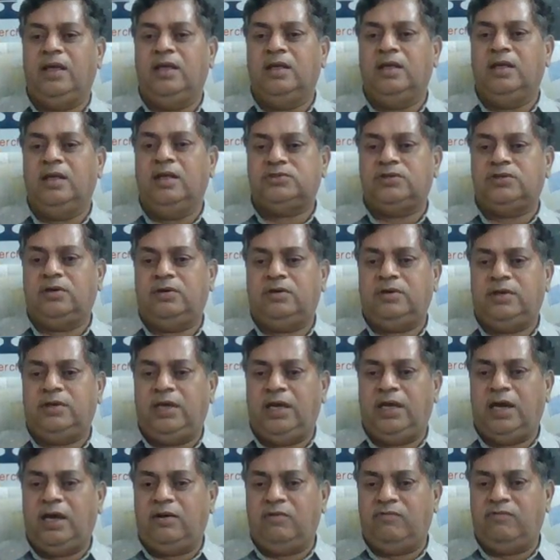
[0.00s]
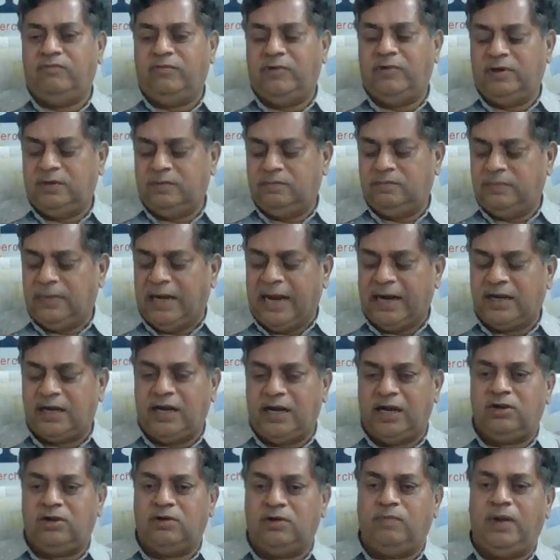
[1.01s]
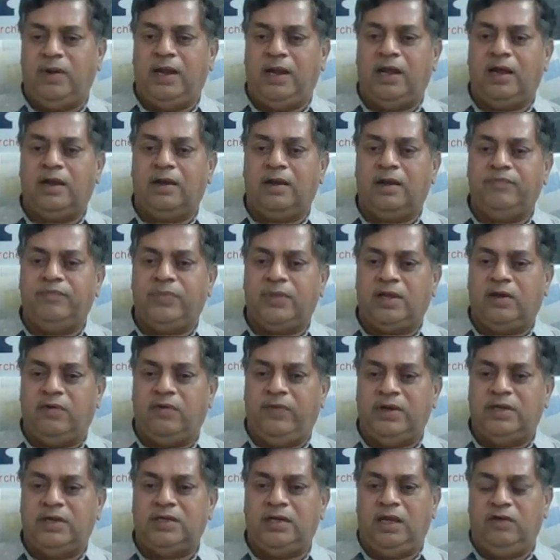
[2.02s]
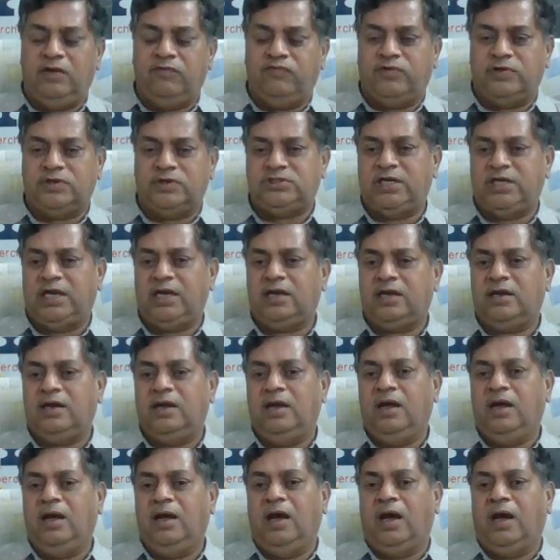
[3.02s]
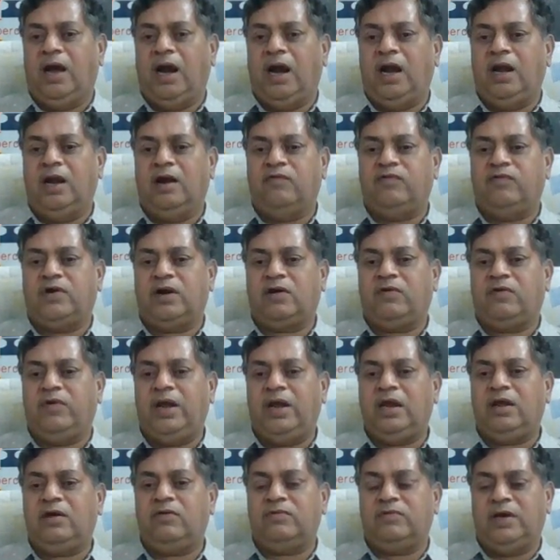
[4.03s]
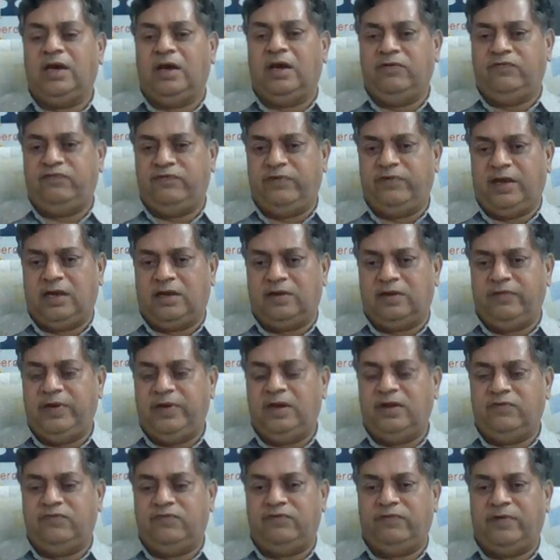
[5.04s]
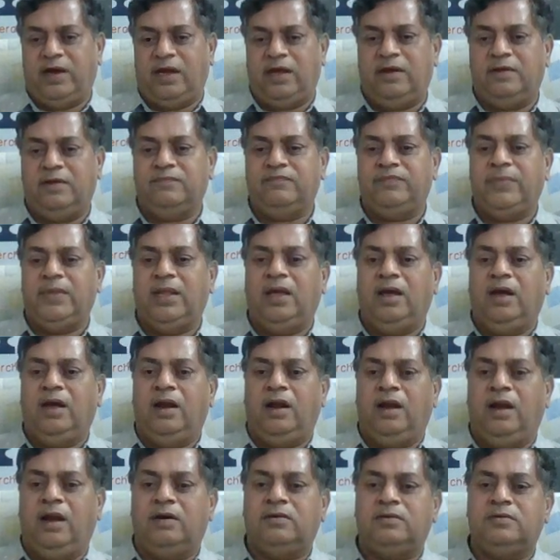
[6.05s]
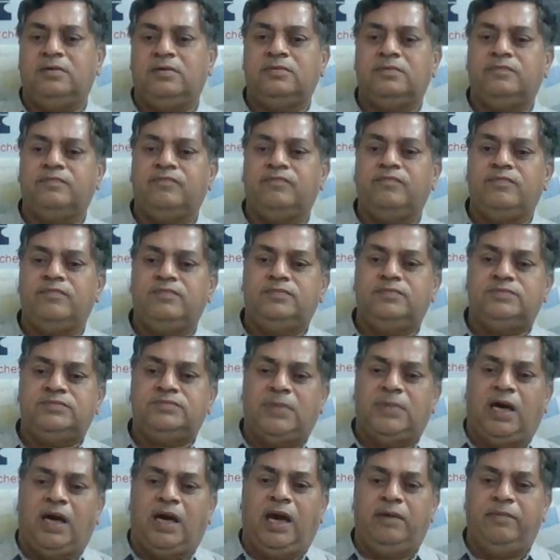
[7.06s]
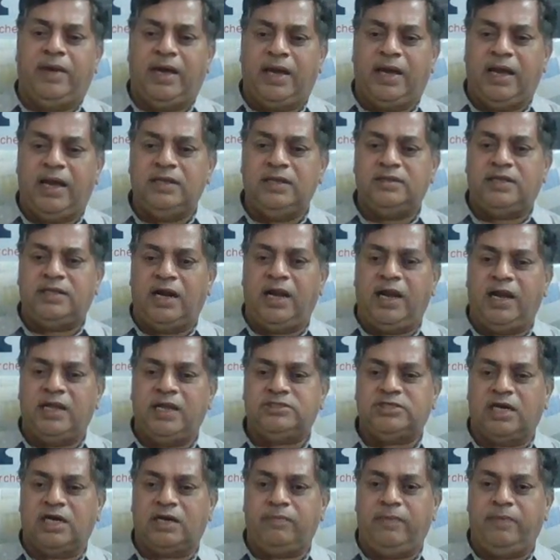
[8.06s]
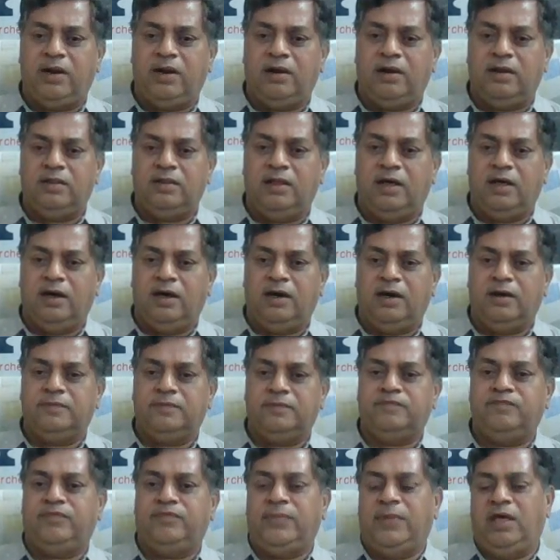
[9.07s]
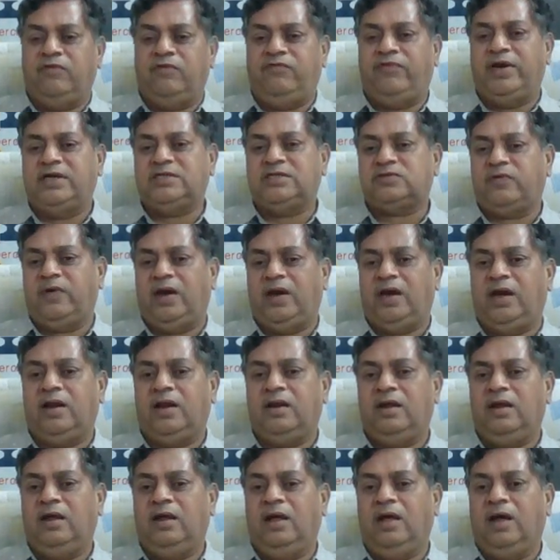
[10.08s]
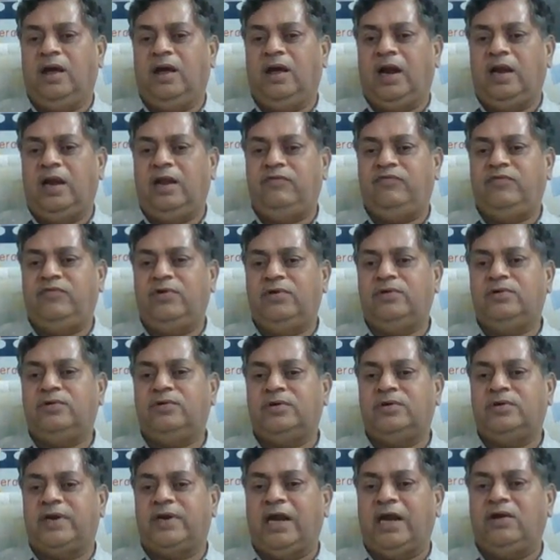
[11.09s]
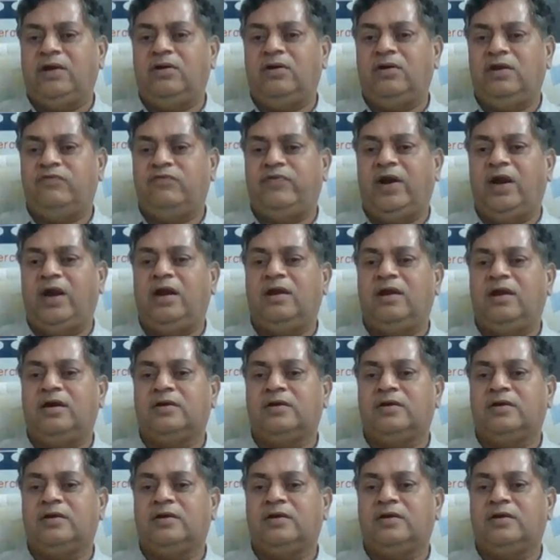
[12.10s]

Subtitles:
So here black tried to play queen e4 check, and after queen f5, now I am again threatening checkmate on the f8 square, and if you try to defend,